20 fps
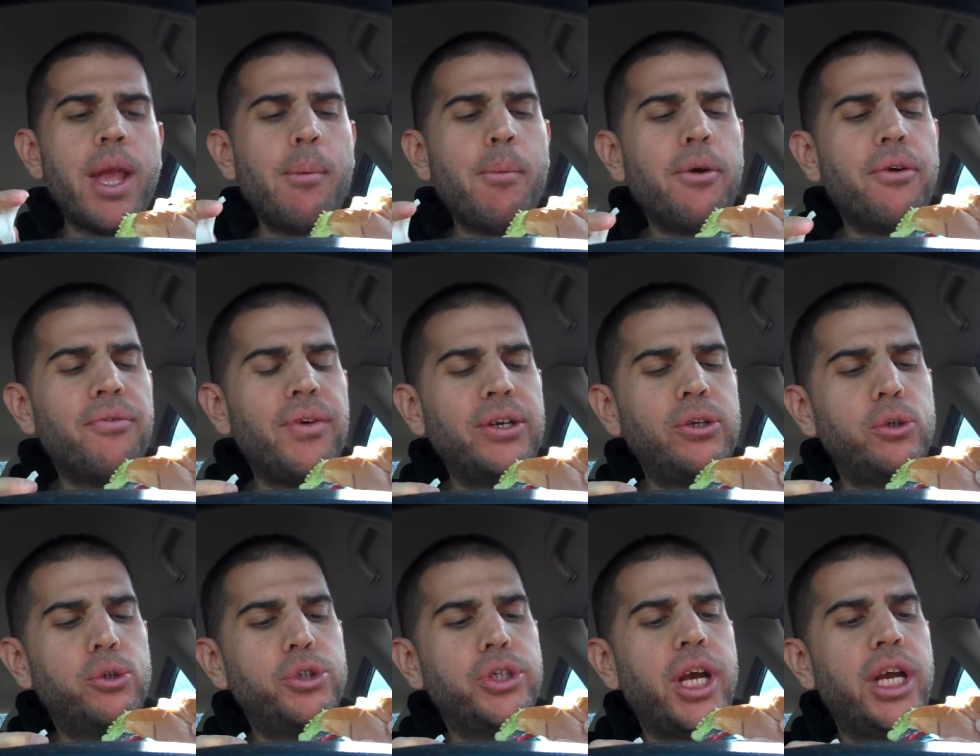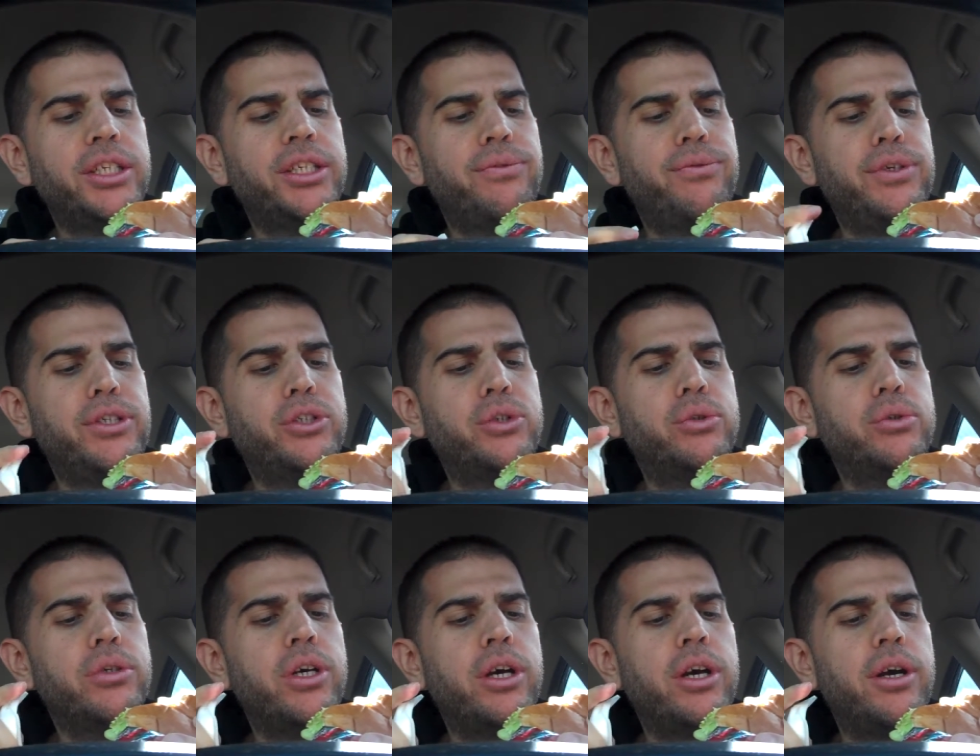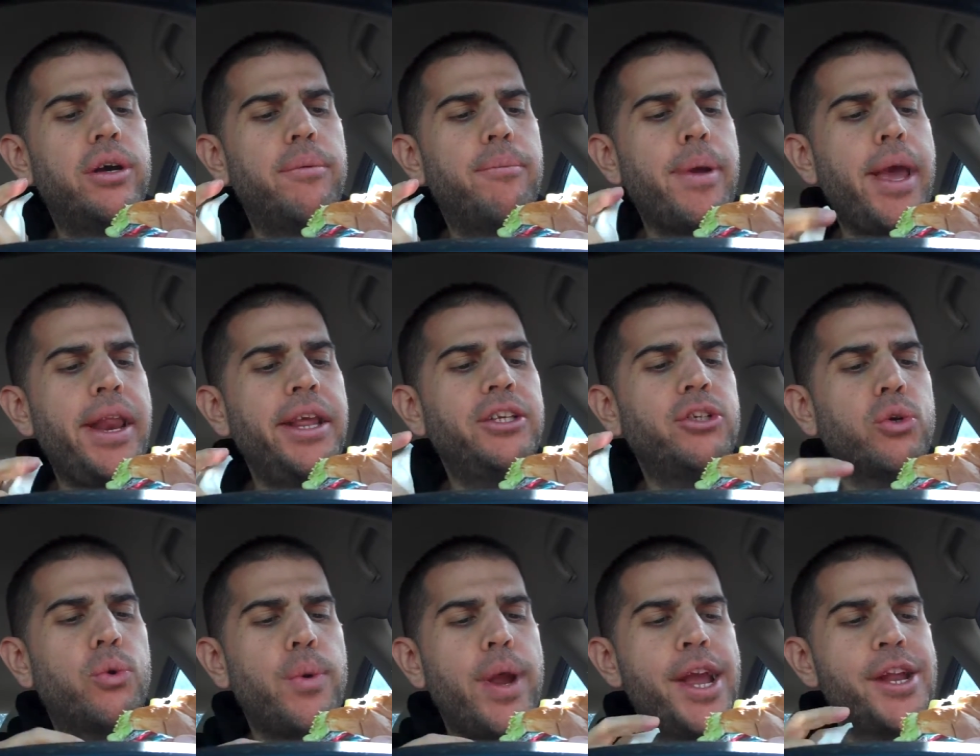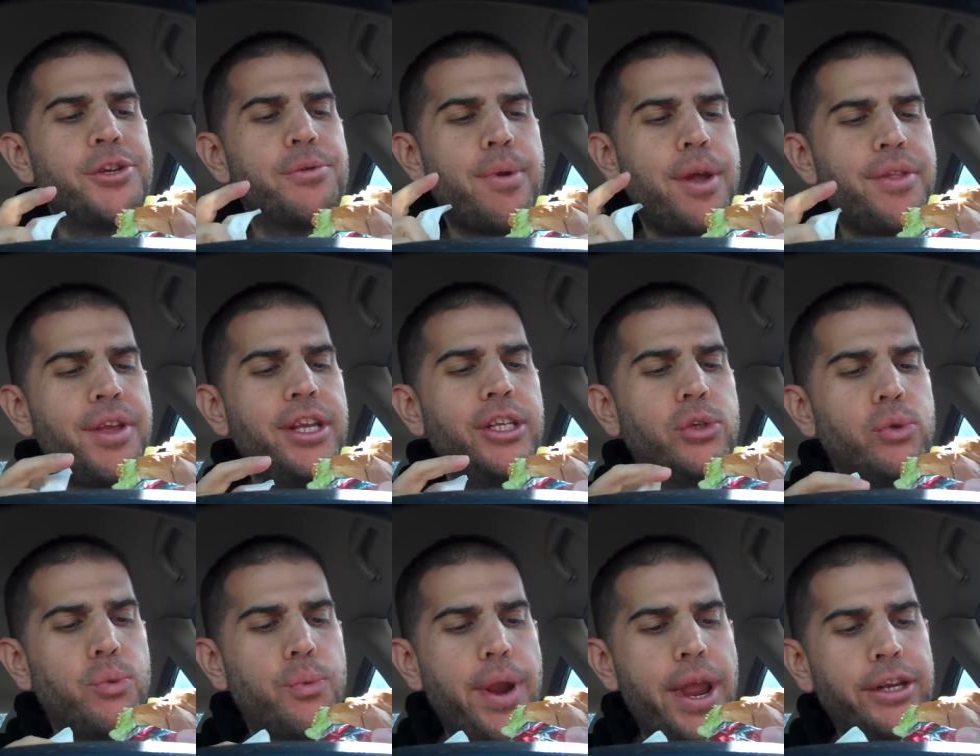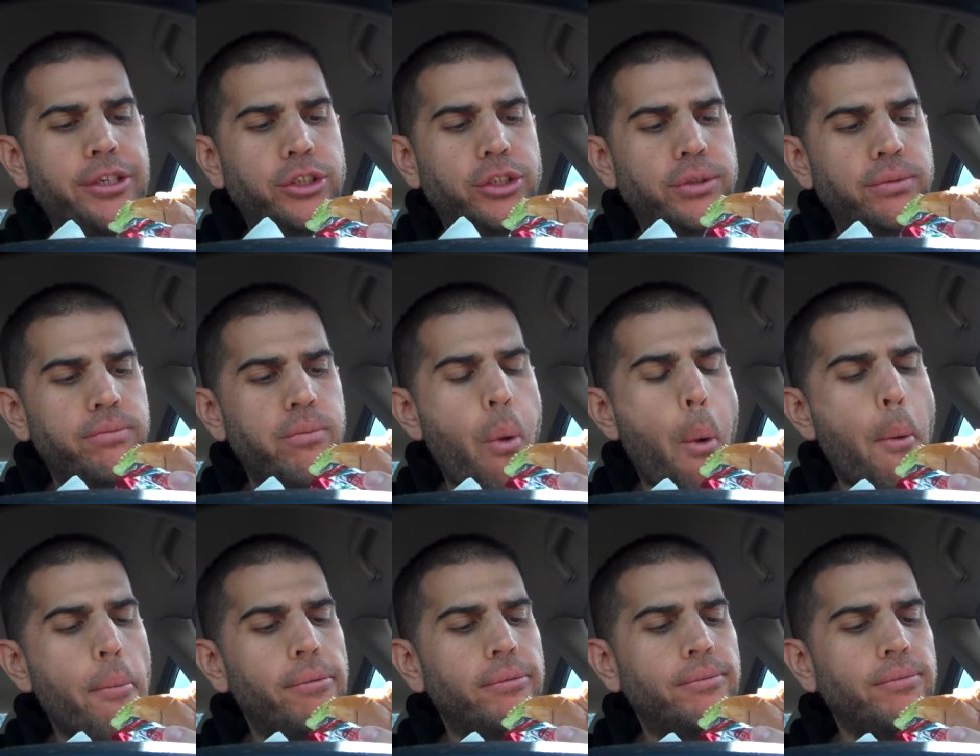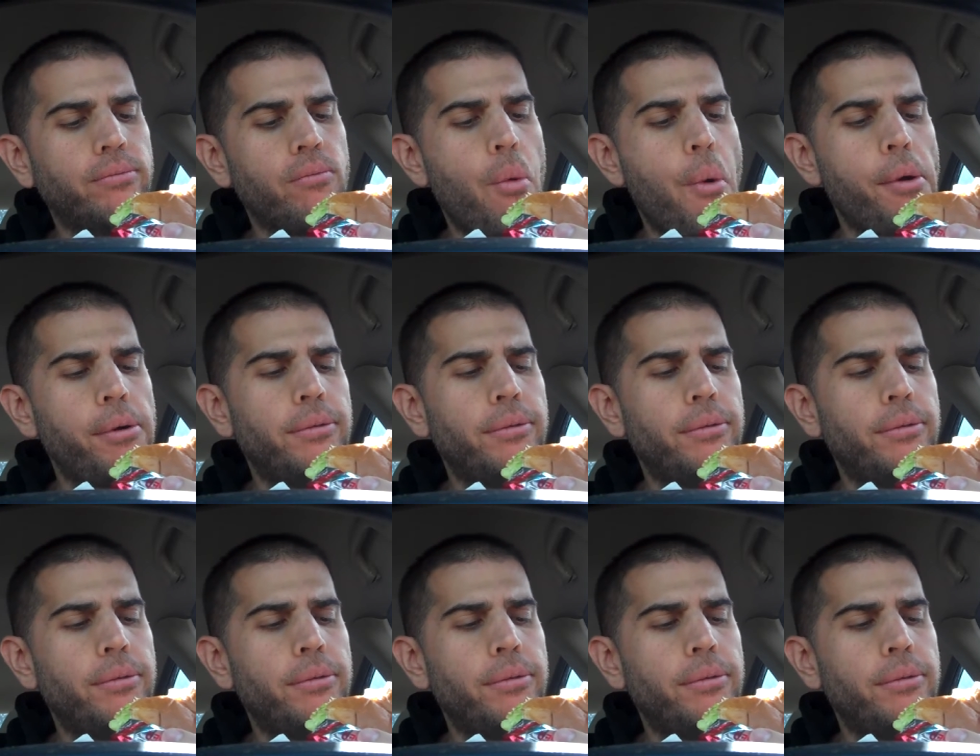Can't remember if I told you guys if it's uh, mayonnaise or ranch, but I think it's a ranch. Mm -hmm.